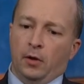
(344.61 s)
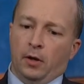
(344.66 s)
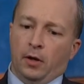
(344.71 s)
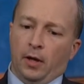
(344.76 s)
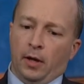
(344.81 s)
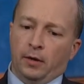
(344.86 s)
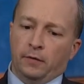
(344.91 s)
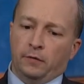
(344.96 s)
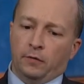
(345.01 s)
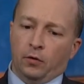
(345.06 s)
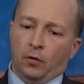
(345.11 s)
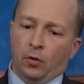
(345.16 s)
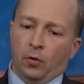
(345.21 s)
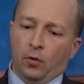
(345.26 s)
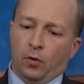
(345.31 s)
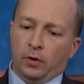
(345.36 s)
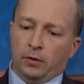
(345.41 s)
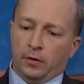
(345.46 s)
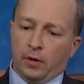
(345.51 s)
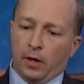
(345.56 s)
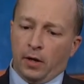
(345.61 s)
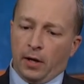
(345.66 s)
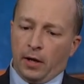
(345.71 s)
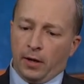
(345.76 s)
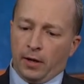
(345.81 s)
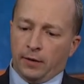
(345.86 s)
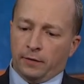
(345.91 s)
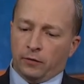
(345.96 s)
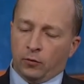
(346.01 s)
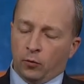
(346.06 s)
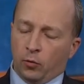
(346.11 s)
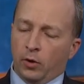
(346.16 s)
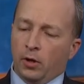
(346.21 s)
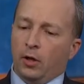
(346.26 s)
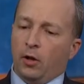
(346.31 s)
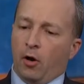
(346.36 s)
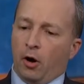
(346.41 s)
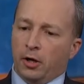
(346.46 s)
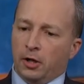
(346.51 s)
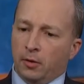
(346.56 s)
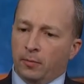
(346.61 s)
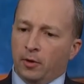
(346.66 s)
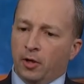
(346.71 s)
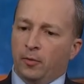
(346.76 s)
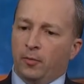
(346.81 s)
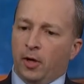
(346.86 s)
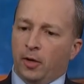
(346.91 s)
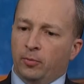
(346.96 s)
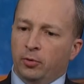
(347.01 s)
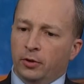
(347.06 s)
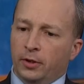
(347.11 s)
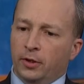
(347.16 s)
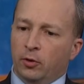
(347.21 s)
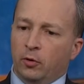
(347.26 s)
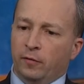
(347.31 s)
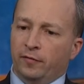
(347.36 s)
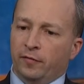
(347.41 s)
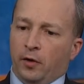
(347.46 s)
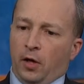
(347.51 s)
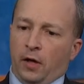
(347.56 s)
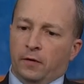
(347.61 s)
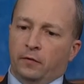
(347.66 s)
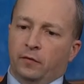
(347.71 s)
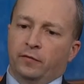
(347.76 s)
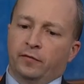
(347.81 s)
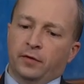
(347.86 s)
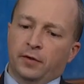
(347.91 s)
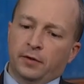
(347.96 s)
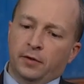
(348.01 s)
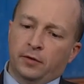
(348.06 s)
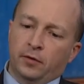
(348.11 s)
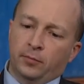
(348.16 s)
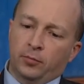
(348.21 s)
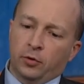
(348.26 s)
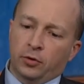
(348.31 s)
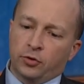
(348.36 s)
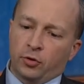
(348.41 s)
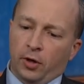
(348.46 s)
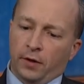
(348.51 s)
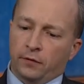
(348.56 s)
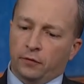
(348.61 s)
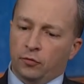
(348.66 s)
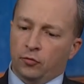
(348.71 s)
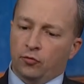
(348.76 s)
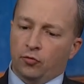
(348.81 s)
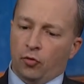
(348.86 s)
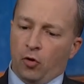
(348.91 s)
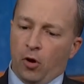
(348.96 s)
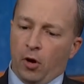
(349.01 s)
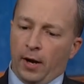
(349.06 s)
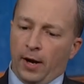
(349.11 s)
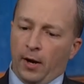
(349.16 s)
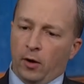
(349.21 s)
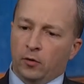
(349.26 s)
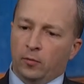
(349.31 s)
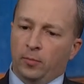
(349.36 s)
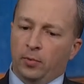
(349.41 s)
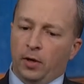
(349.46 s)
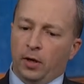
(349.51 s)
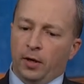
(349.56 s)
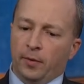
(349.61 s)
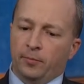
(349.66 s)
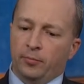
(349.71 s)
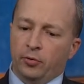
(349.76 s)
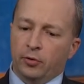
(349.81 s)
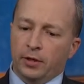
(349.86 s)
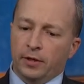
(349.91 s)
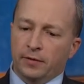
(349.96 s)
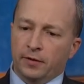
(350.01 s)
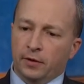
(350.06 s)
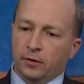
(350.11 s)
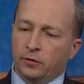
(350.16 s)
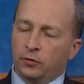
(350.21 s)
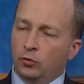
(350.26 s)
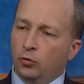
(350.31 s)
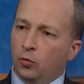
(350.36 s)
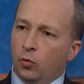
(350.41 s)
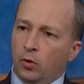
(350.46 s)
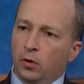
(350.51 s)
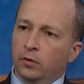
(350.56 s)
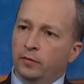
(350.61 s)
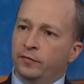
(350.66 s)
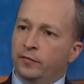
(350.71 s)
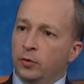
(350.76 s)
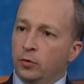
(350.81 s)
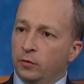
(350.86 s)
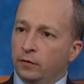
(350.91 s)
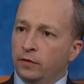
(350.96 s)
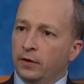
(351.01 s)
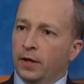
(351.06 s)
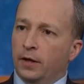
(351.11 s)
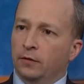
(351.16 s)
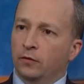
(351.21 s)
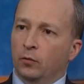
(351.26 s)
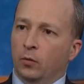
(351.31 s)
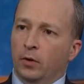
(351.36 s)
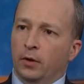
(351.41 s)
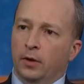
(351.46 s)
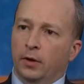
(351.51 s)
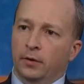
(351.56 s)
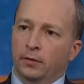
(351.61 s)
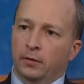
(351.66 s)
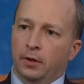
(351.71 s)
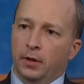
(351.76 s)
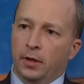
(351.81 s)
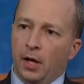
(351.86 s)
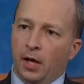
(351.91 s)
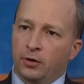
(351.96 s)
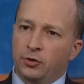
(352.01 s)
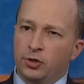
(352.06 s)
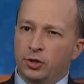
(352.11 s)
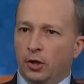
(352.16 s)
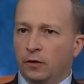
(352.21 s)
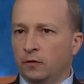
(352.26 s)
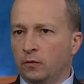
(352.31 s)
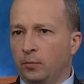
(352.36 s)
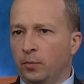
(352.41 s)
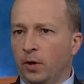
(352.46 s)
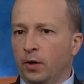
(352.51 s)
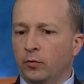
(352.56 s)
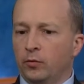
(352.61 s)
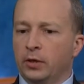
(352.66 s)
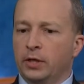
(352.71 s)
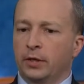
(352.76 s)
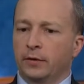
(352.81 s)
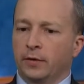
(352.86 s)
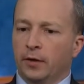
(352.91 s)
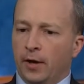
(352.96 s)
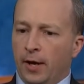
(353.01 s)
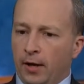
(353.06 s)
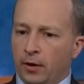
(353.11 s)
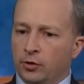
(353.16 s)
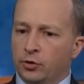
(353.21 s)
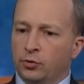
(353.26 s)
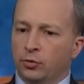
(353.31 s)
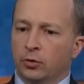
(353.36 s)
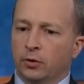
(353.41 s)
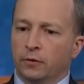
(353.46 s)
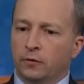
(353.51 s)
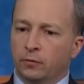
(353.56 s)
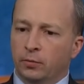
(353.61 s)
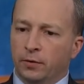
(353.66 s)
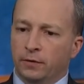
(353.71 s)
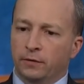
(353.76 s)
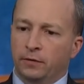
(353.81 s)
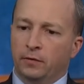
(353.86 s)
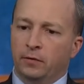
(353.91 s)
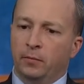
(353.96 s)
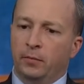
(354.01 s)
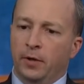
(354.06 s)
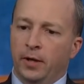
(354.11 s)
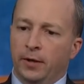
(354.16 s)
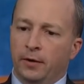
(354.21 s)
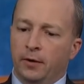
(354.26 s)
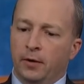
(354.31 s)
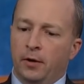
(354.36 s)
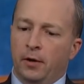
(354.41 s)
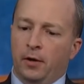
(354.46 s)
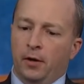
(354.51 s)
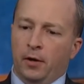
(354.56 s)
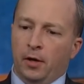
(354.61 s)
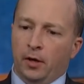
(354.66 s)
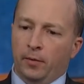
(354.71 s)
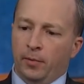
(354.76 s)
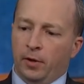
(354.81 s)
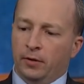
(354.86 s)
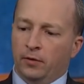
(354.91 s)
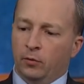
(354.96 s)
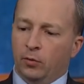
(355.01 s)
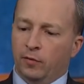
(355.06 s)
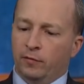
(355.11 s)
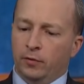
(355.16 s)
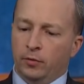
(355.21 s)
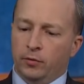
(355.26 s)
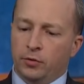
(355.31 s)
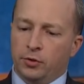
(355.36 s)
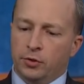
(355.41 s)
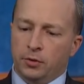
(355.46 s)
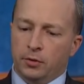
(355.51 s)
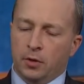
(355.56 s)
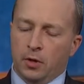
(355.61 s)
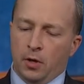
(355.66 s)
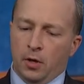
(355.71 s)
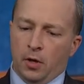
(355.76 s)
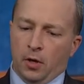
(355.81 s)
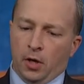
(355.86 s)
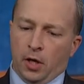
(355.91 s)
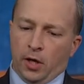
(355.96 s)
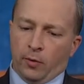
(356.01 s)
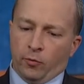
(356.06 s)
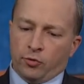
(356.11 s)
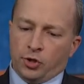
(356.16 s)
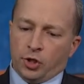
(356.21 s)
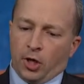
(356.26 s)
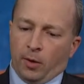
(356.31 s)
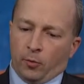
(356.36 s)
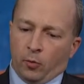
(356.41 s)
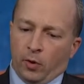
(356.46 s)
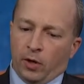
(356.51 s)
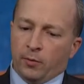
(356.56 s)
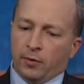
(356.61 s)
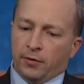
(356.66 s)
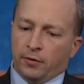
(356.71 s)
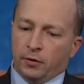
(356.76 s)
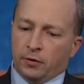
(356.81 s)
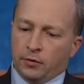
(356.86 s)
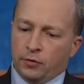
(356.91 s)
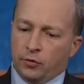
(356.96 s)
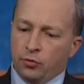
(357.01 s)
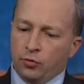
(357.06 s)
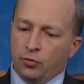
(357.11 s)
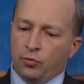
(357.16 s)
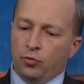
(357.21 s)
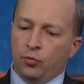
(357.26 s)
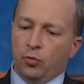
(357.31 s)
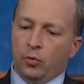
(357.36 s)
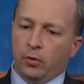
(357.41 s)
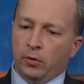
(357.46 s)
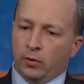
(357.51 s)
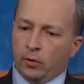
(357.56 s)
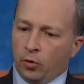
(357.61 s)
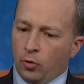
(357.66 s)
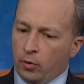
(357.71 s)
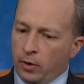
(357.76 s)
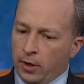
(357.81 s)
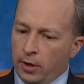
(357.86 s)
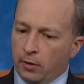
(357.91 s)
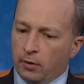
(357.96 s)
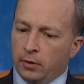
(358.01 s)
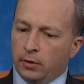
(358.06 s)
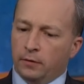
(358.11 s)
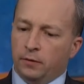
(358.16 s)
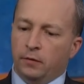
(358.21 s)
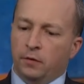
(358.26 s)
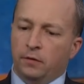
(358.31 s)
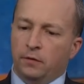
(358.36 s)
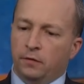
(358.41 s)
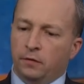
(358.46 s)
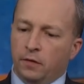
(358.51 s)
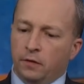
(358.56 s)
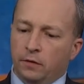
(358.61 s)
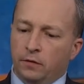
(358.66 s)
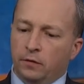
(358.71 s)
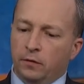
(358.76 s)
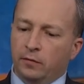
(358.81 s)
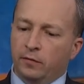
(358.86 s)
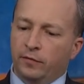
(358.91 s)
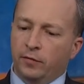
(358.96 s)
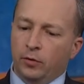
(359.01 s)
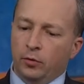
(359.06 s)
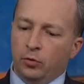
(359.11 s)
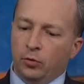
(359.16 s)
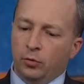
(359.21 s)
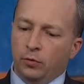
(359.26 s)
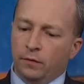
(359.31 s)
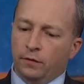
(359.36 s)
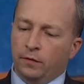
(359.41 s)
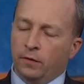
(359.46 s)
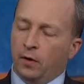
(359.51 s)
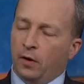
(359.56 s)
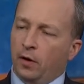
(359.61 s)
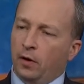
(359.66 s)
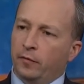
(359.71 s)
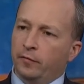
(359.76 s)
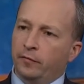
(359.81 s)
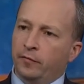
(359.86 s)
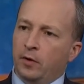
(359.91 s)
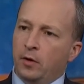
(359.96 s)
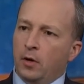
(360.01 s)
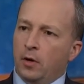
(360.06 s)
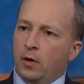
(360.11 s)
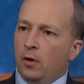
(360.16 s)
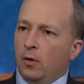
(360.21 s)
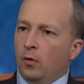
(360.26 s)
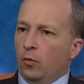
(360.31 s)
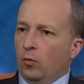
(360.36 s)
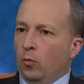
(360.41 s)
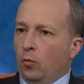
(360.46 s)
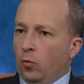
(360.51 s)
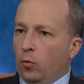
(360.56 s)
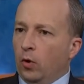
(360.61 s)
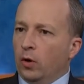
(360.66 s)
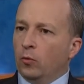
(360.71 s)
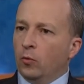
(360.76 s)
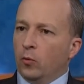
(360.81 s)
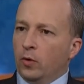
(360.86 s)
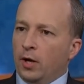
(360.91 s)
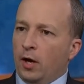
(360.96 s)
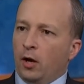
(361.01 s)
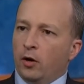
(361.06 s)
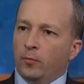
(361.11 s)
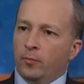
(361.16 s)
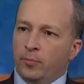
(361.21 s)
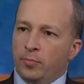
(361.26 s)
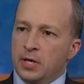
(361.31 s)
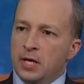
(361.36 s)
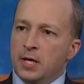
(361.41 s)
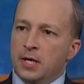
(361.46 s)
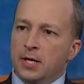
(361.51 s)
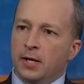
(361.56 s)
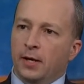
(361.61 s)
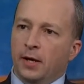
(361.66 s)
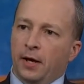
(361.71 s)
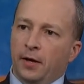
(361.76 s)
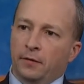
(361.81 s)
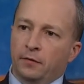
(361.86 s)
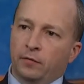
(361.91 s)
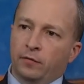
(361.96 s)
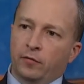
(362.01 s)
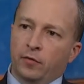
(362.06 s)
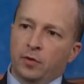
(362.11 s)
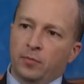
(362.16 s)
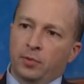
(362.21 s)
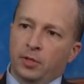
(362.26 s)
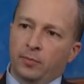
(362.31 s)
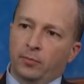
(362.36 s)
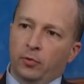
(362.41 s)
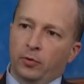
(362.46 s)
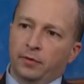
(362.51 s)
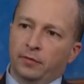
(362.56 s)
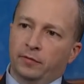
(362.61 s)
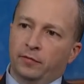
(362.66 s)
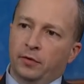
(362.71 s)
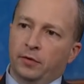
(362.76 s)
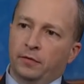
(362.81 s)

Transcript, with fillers: And so it's a real argument about political philosophy that the book tries to draw out by putting their two world views against one another, and not just by reading their actual explicit debate about the revolution. What you come away with are two coherent, consistent views of what we ought to be as free people in a free